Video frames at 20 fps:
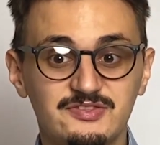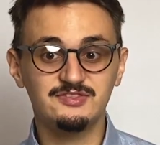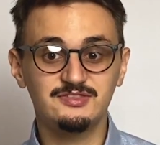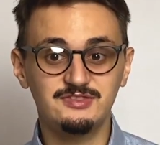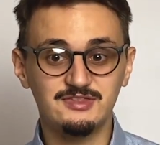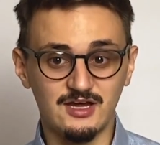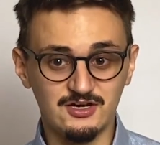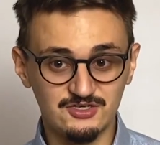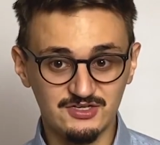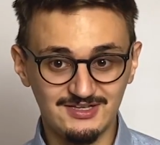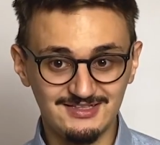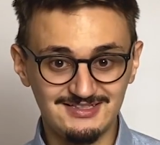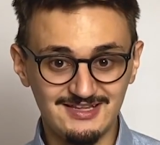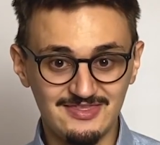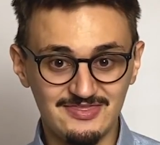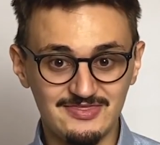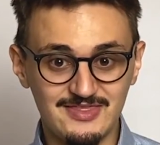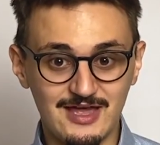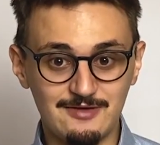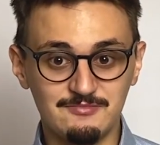
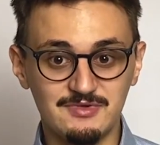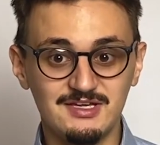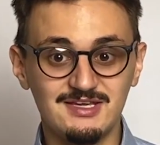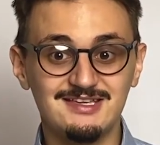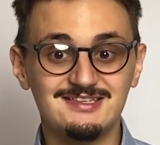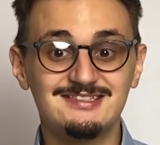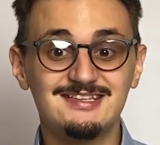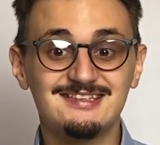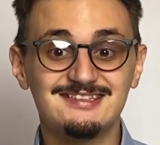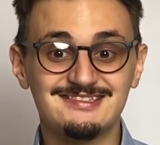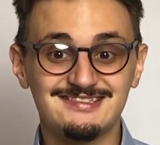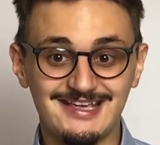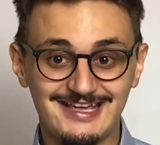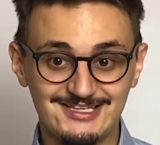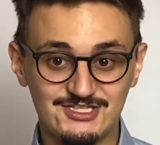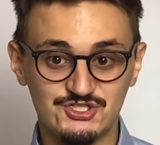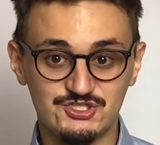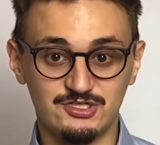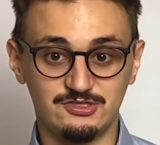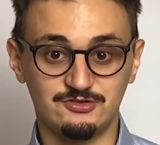targeting them is
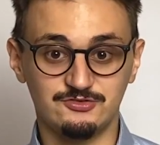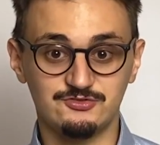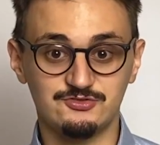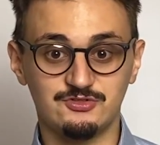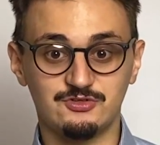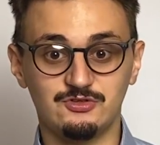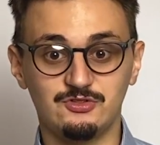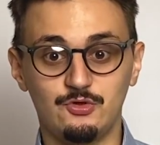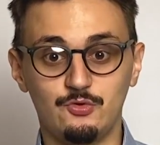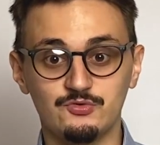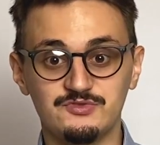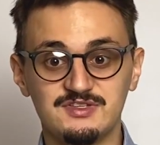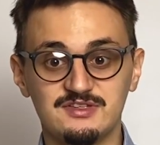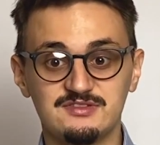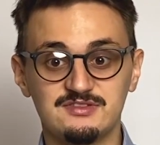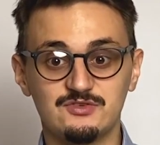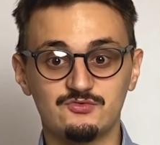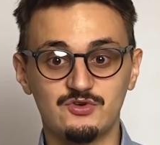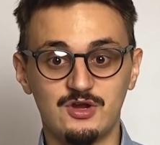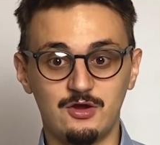essential to closing
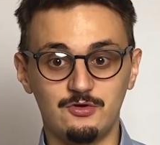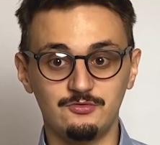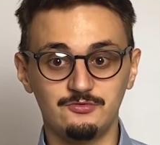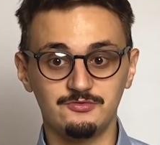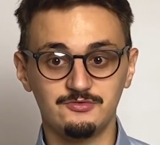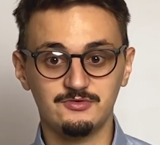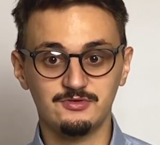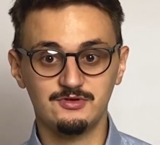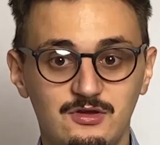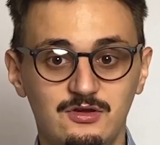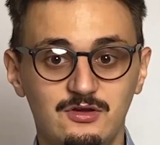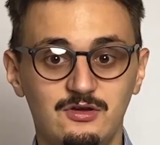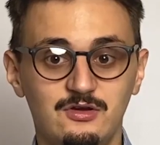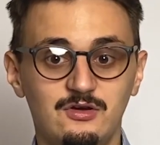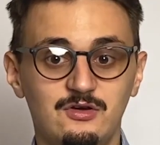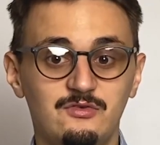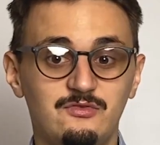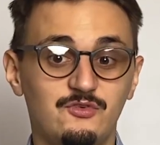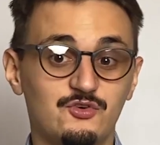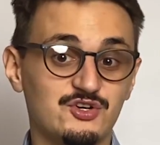the round.
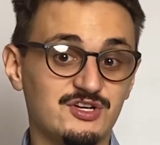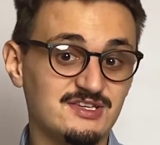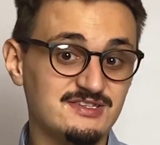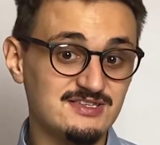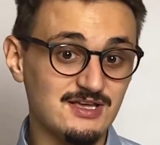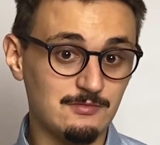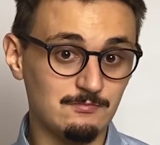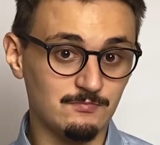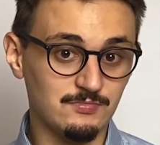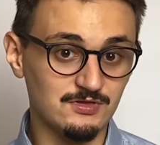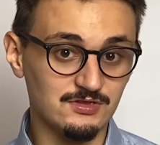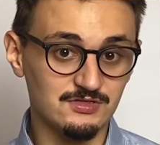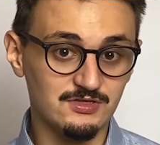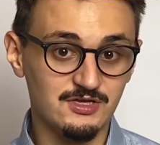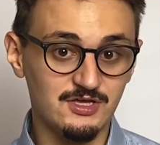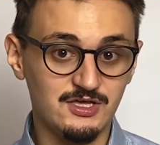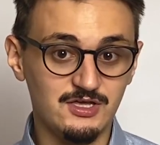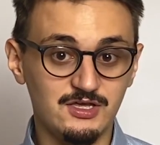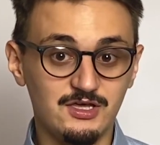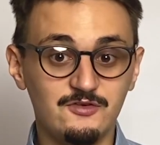For example,
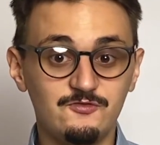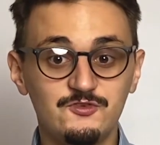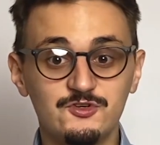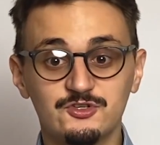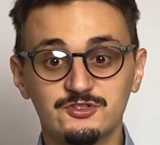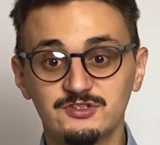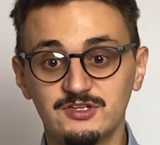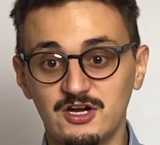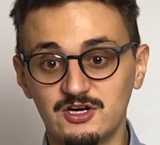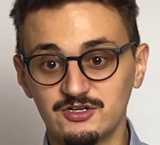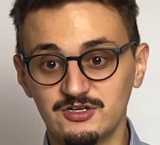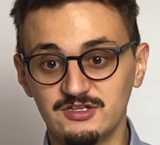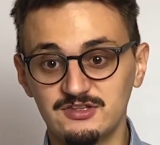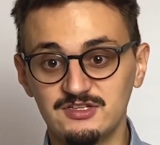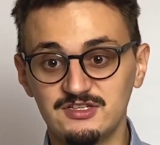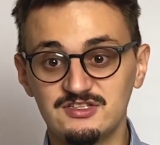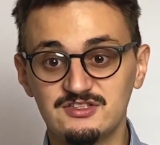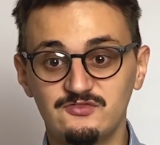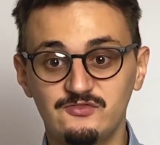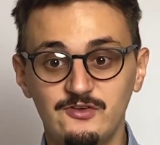if your target
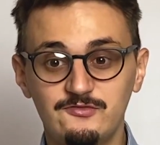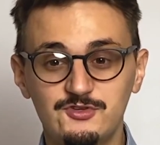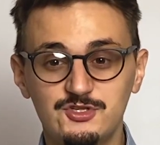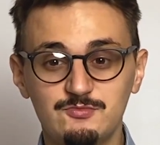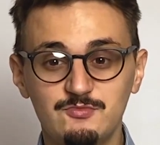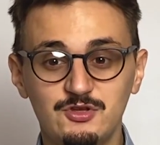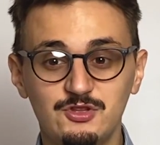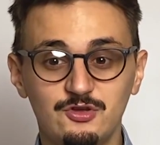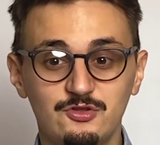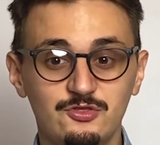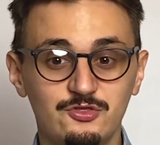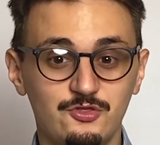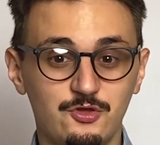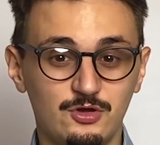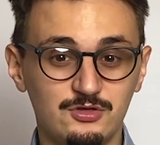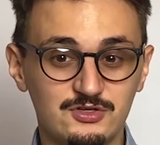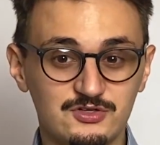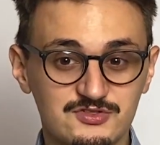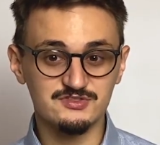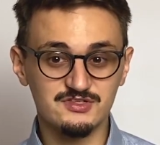is $50 million,
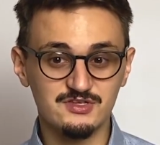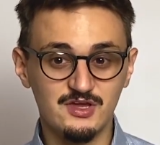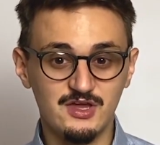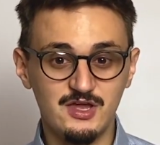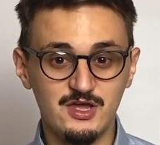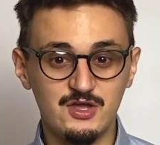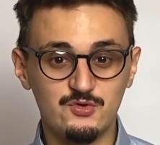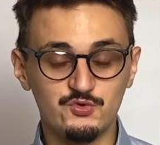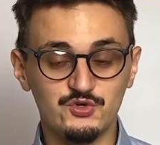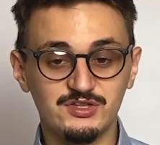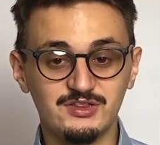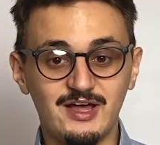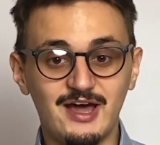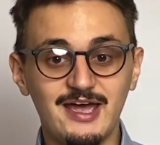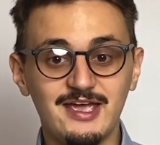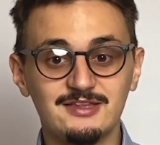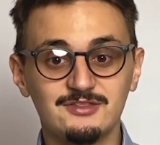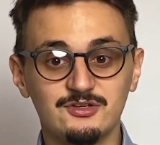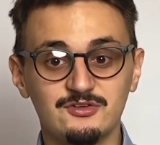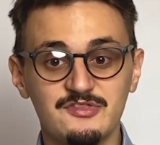
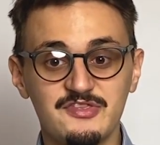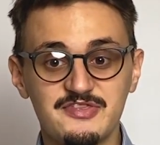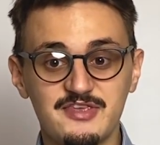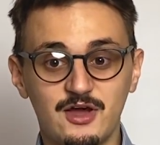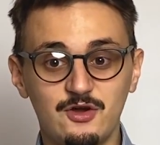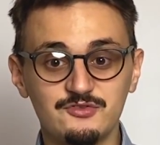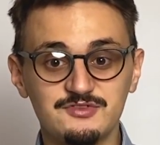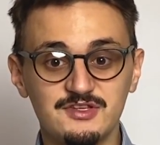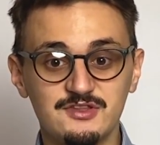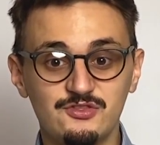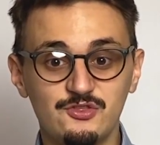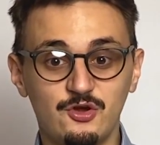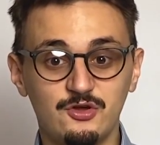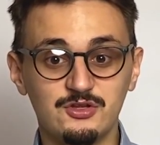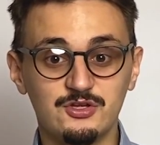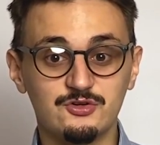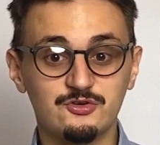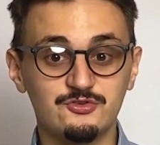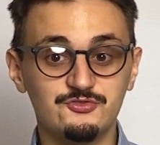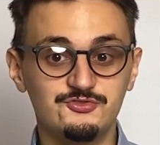relying on
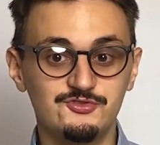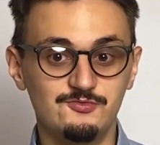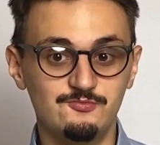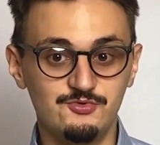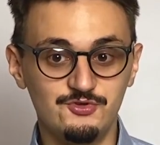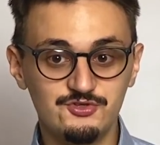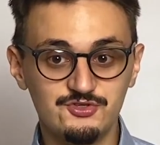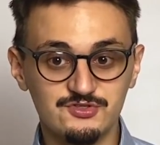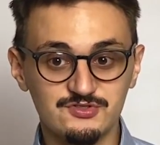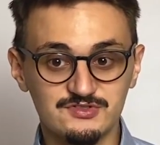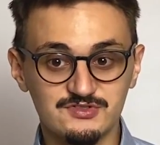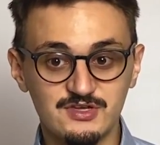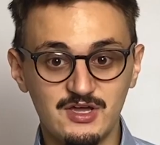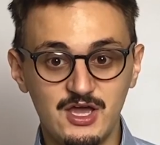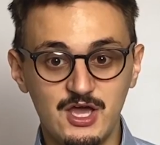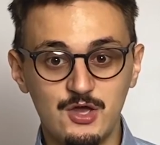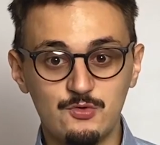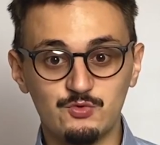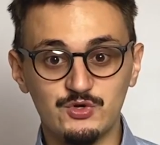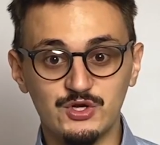$1,000 contributions
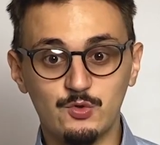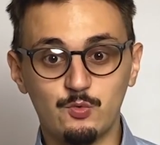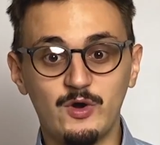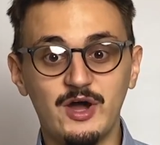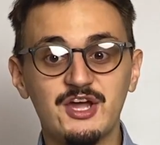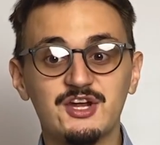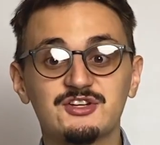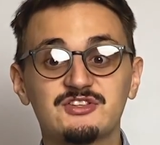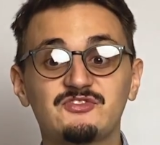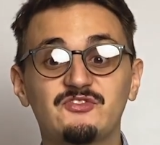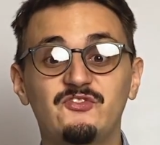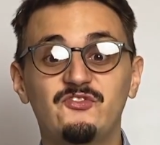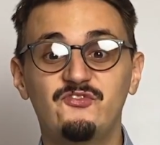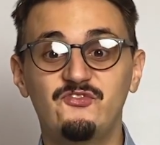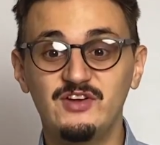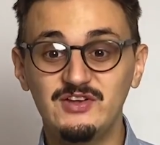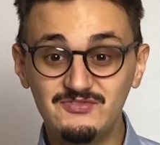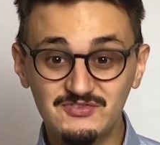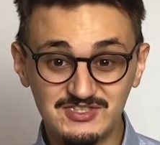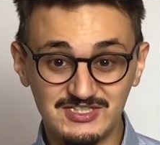requires
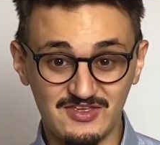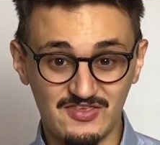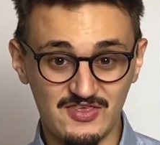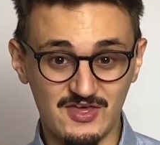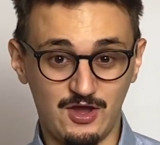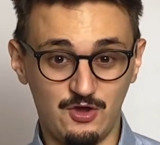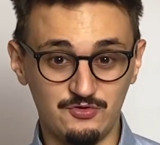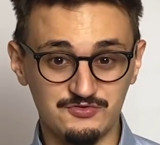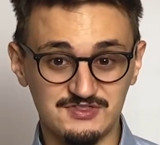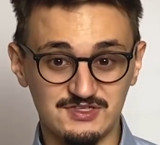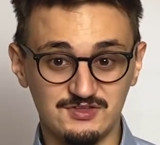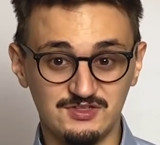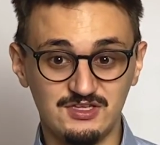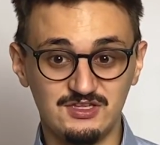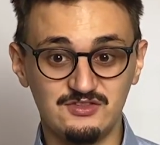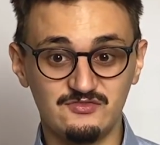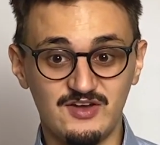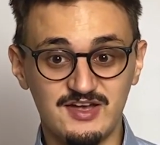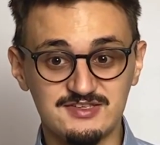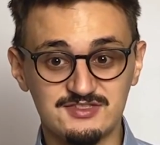50,000
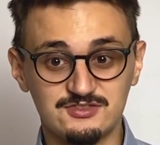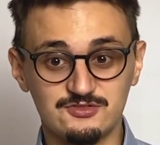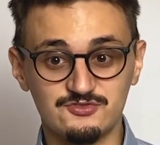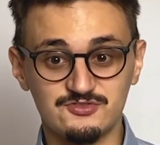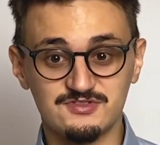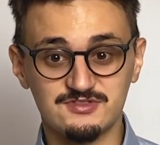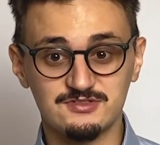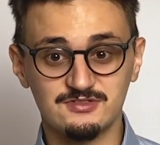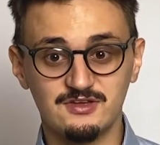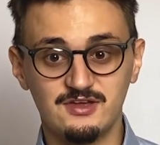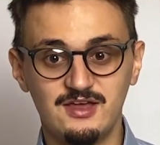investors.